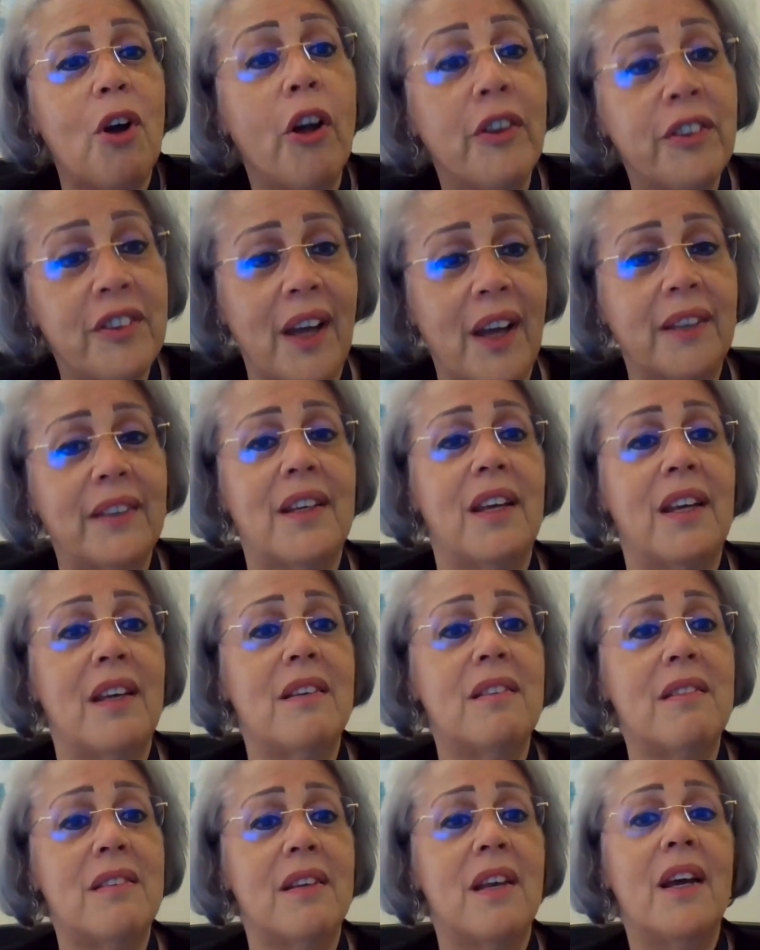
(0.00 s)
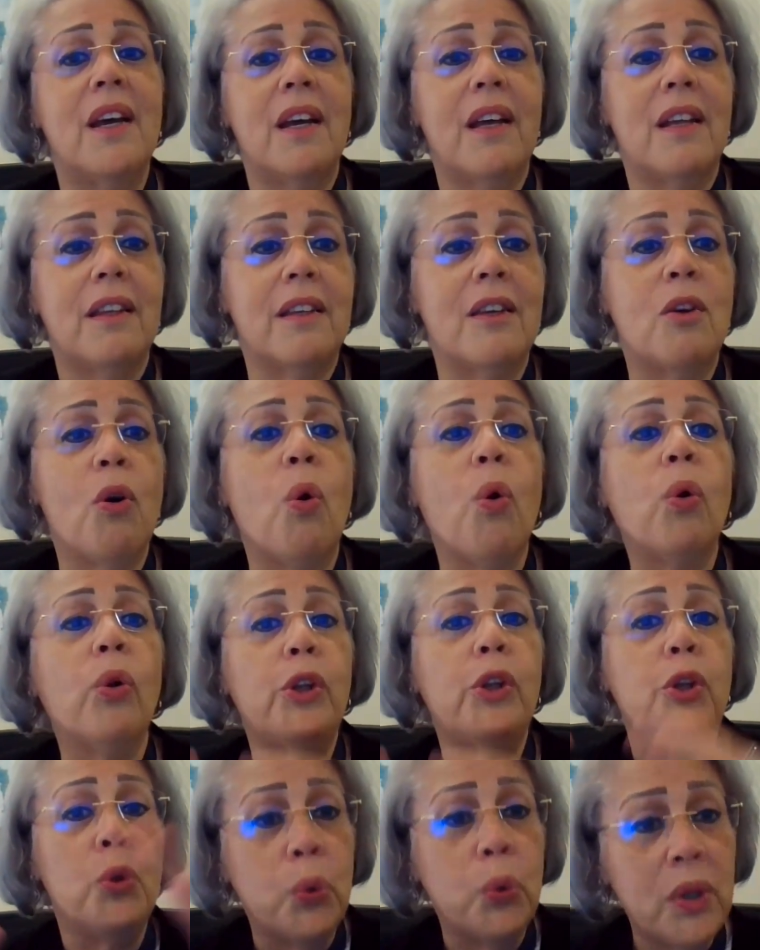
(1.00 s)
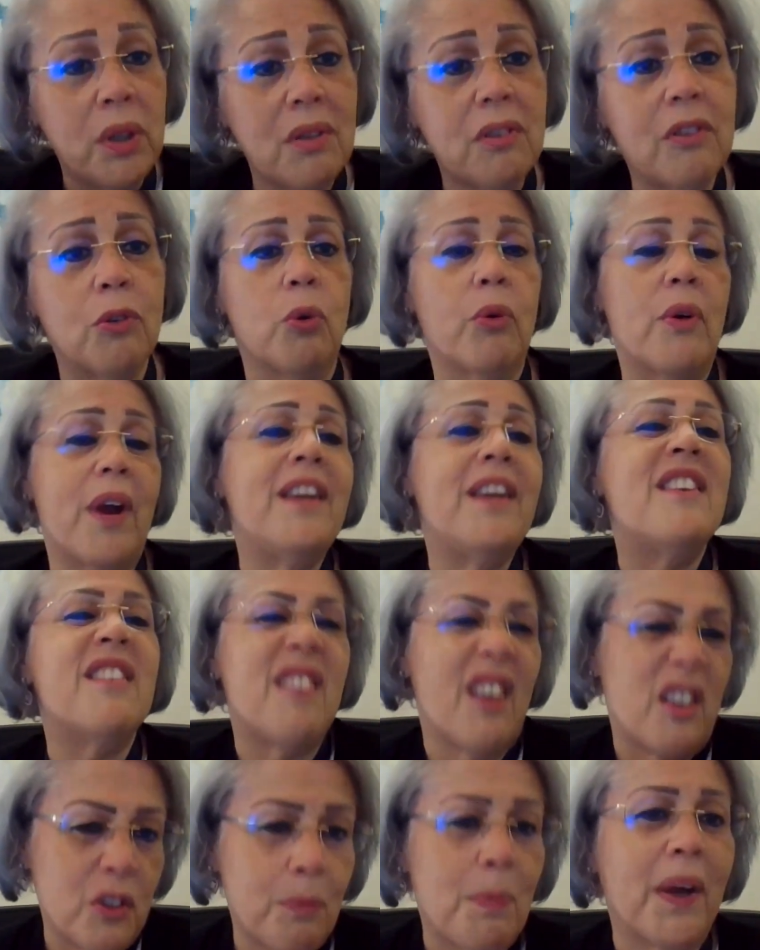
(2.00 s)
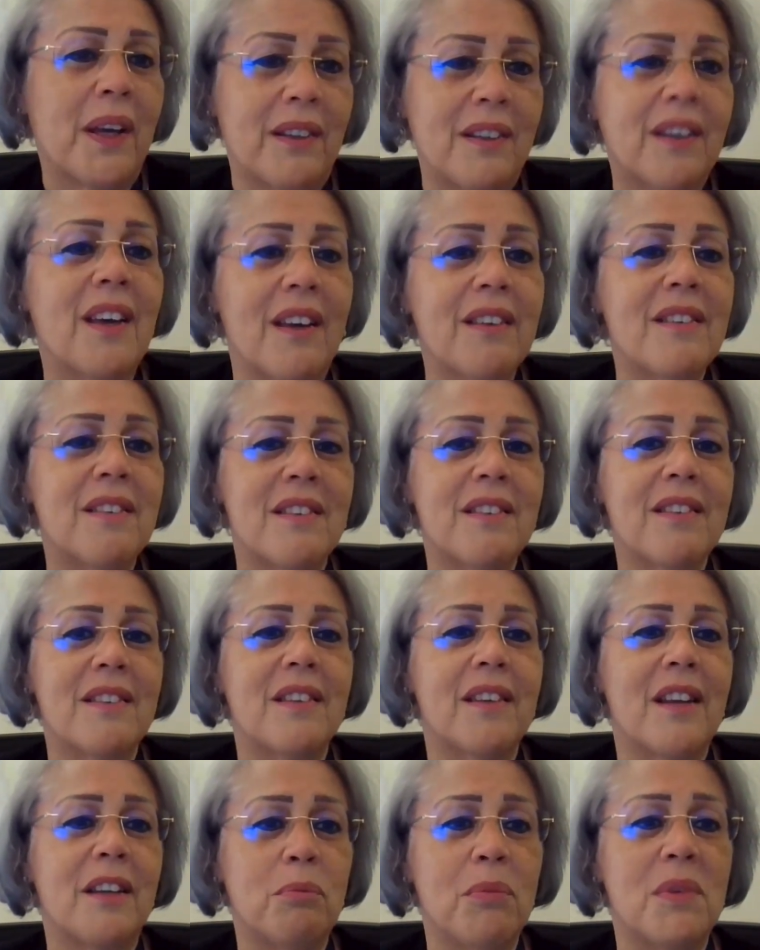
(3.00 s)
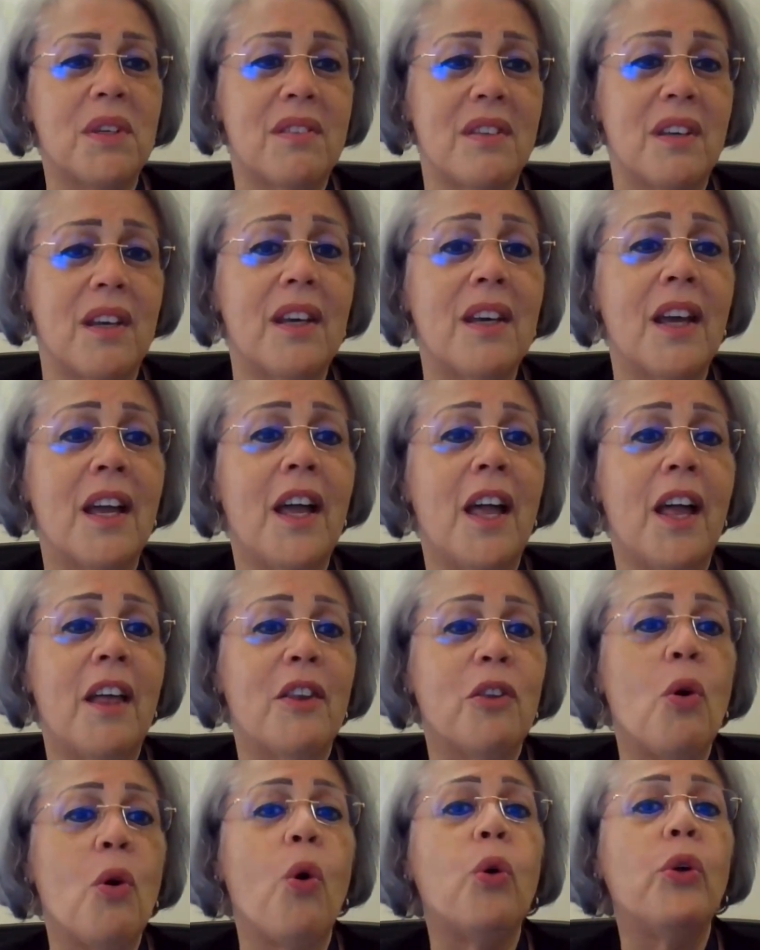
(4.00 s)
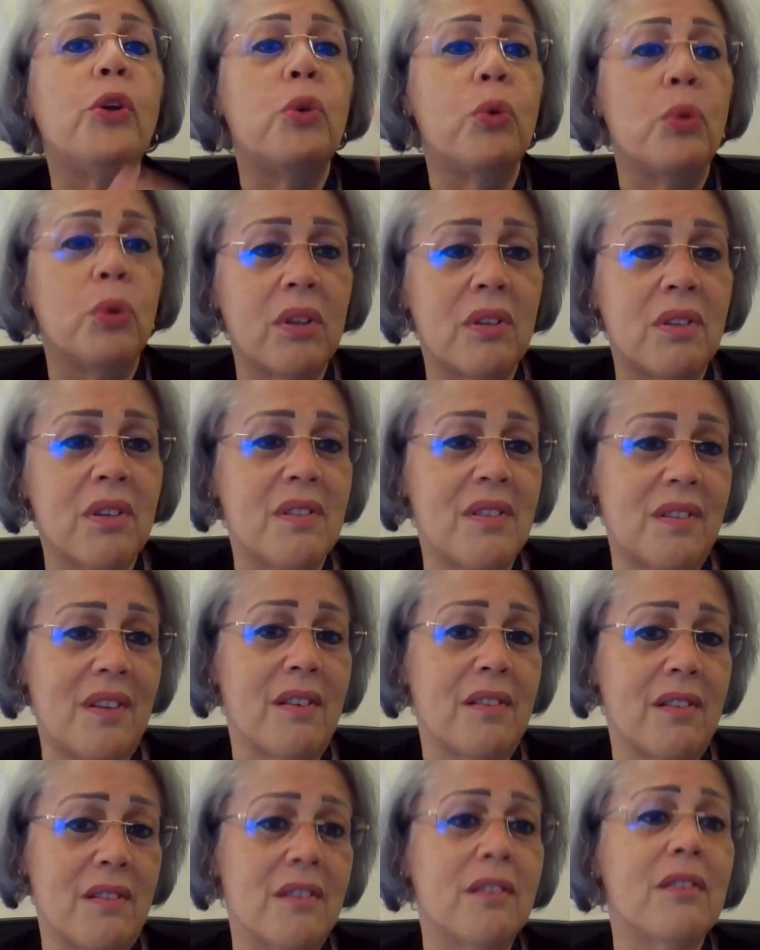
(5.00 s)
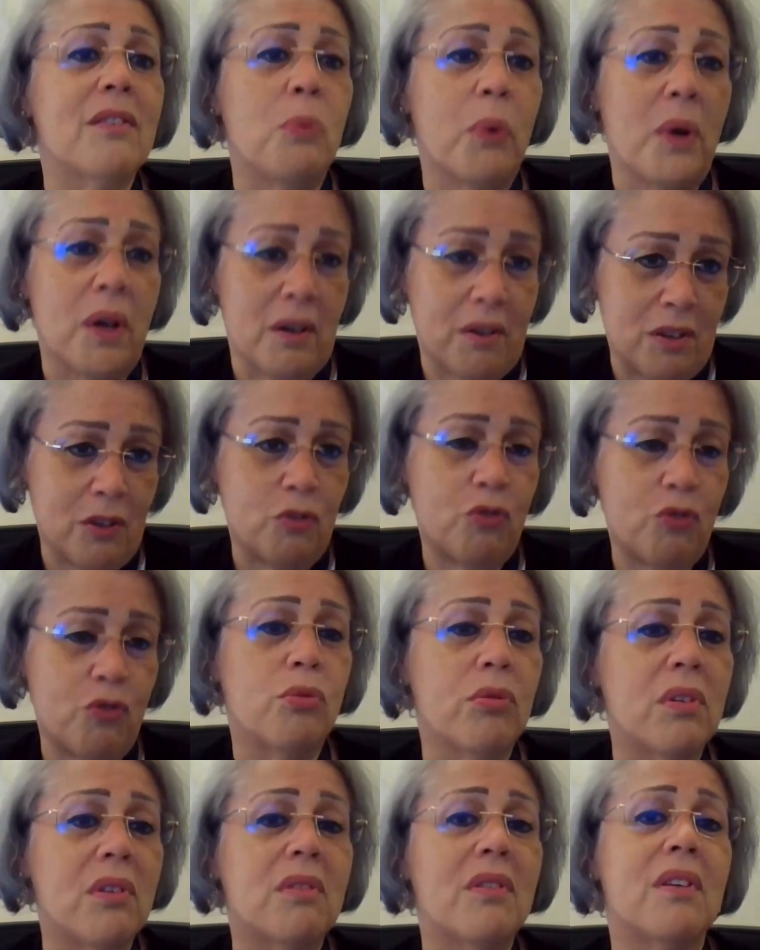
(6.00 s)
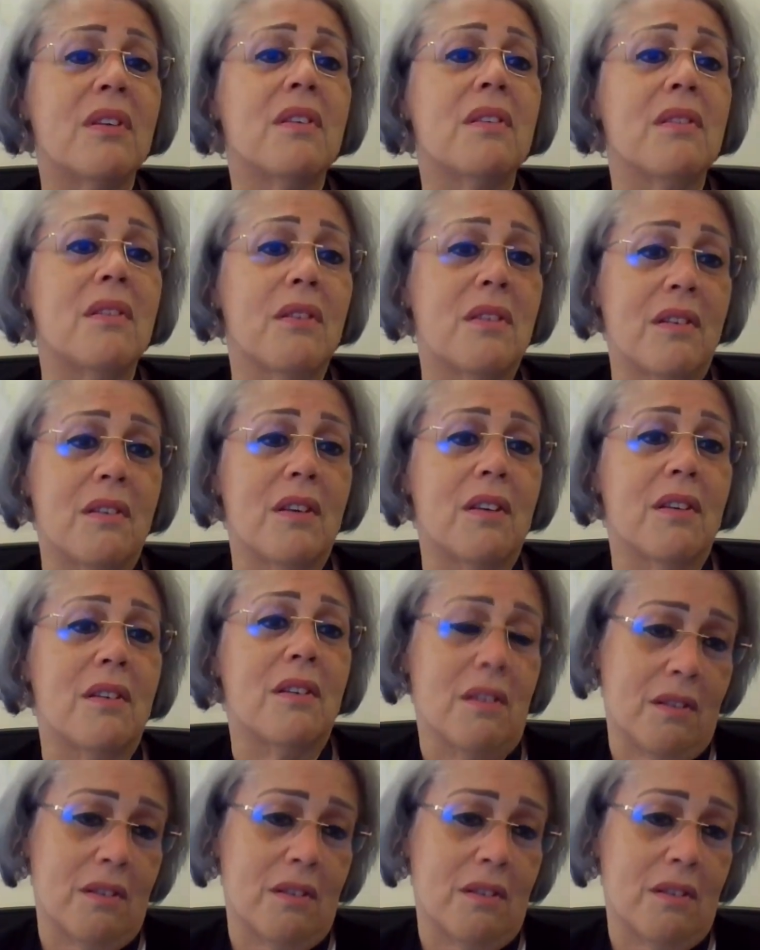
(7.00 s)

contact case, the whole unit, or any suspect case, let me say, the whole unit is tested where the student is,